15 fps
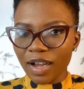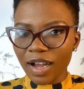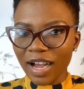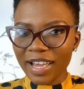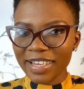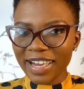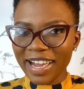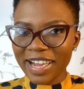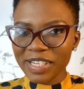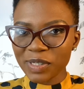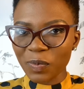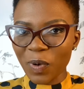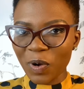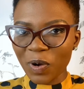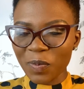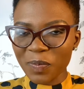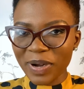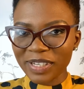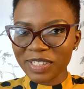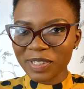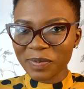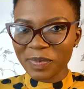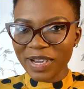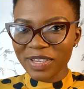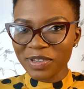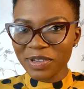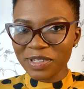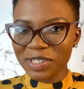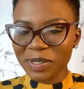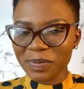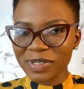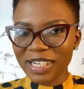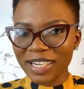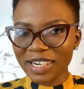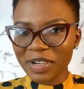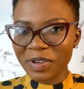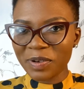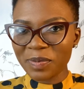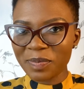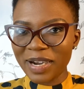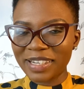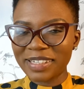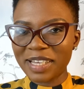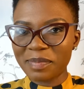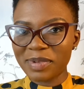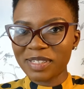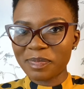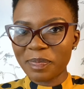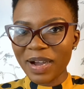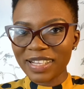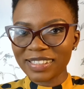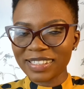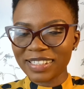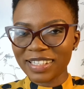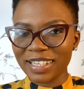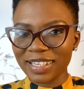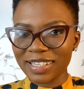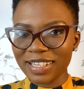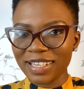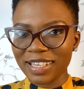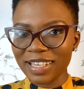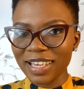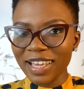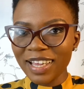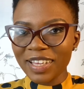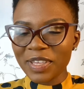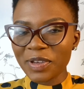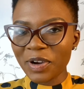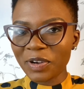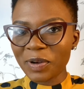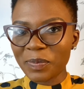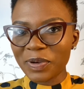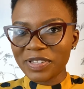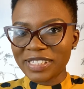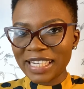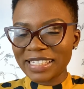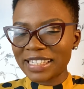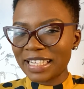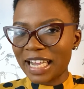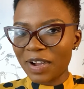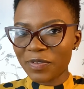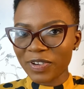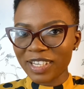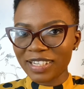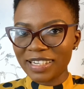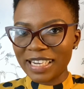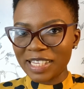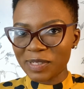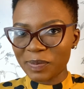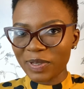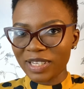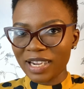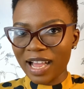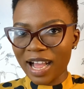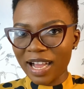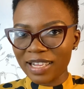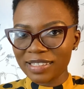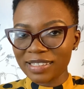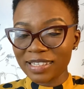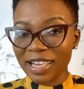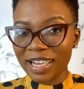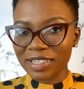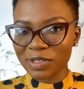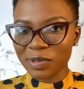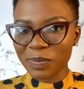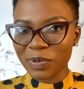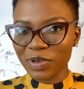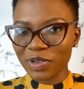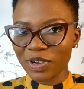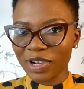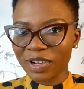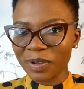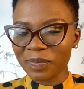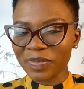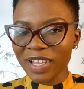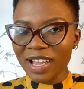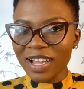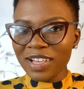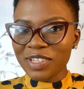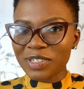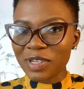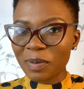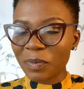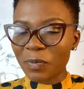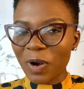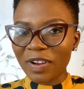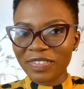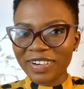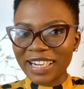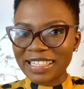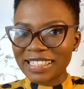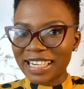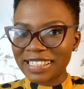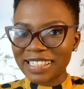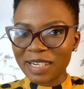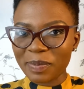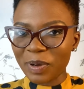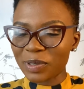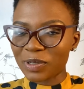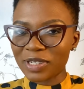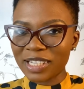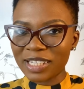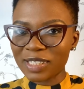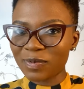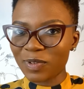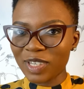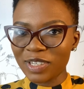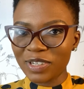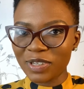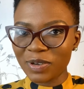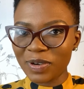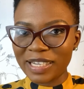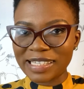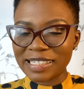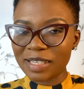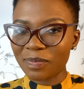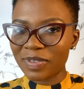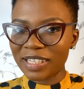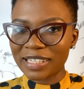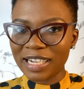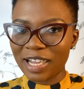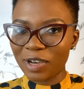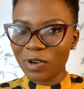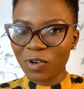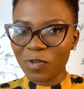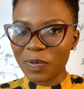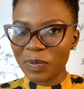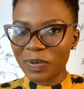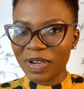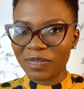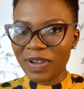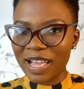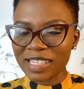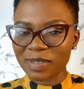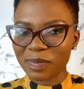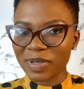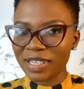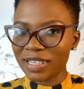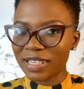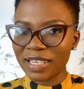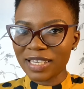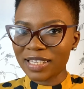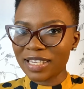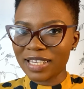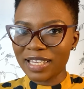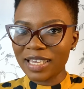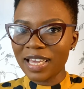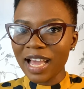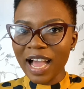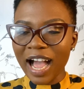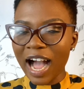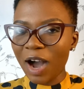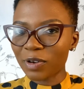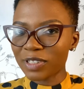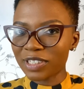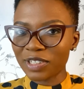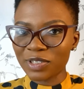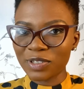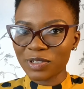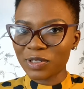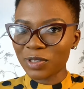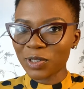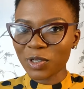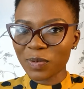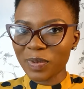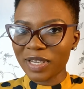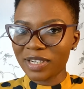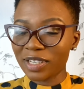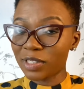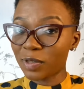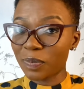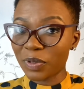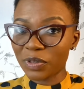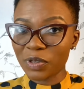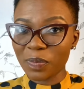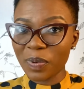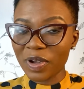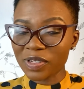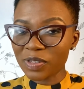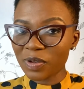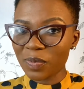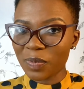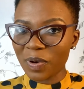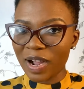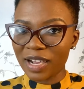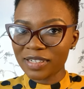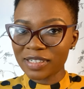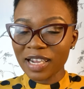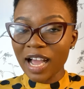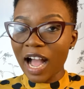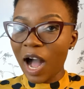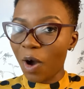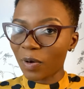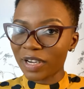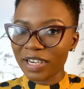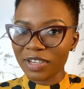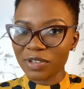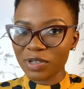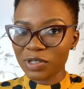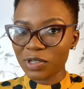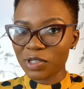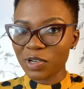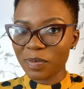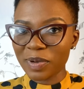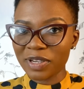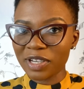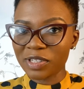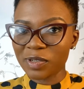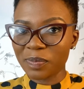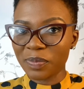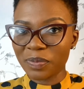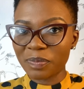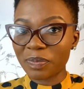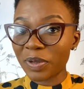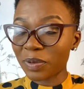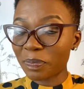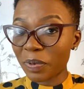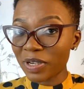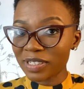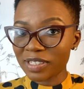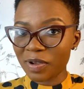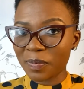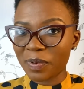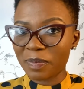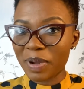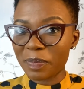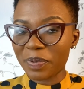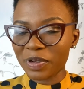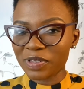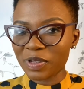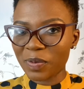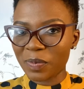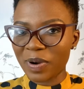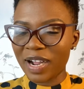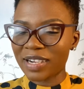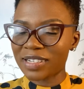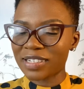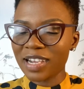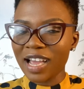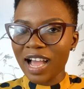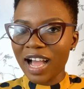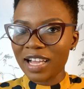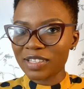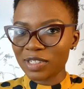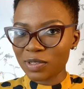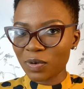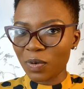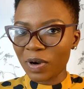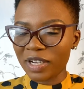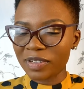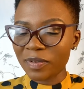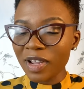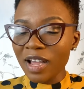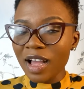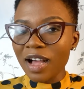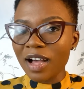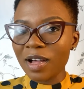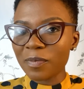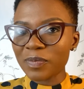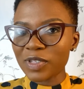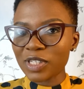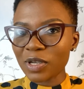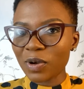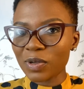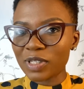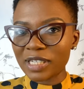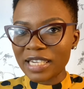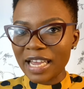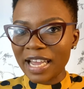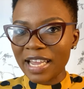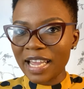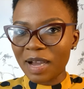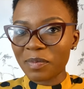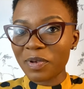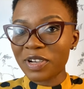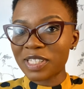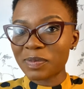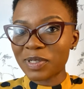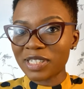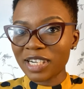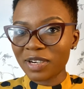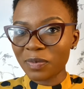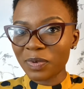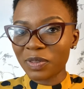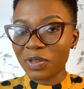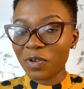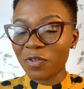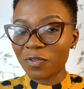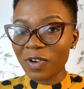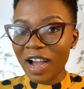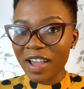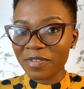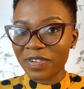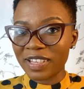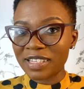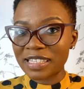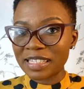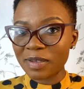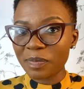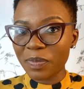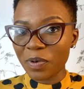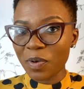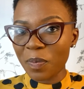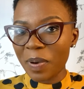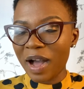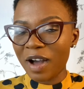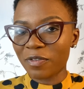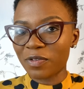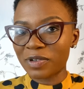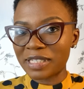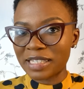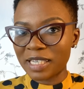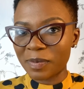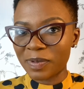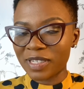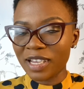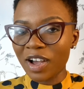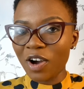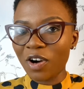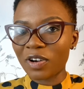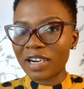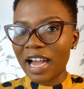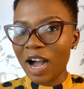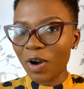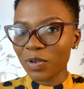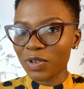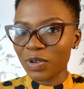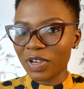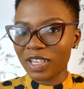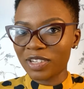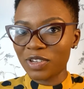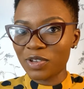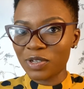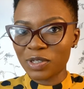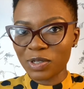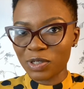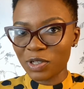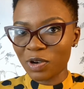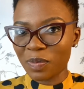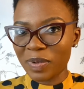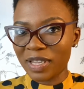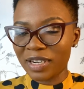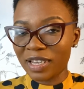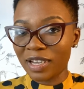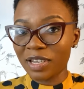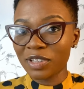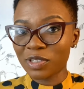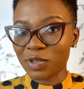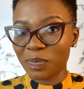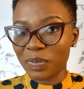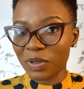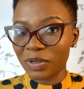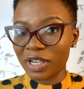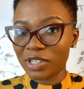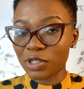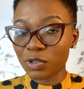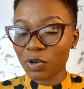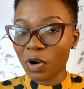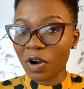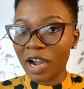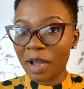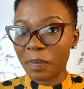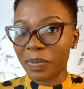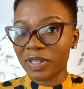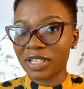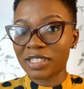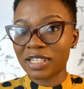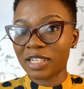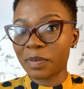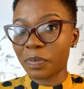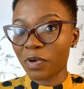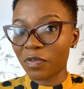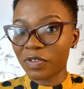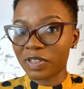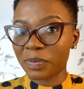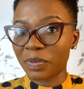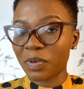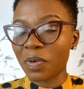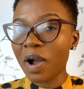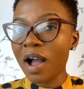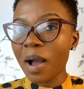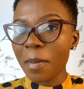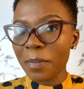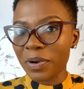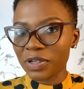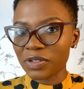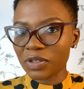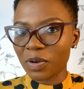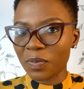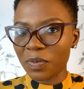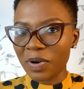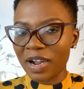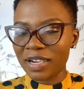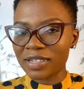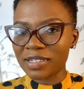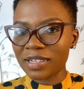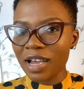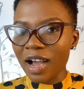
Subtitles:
Hi guys, welcome back to my YouTube channel. My name is Bandy Kiki, your unapologetic African lesbian and entrepreneur. So I'm quite very excited about today's video. It's something that a lot of people have asked me, Kiki, how did you use social media to build your personal brand? How can I use social media to build my personal brand and so on? So today I'm going to be sharing with you 5 and simple powerful tips on how you can use social media to build a strong and potentially profitable personal brand.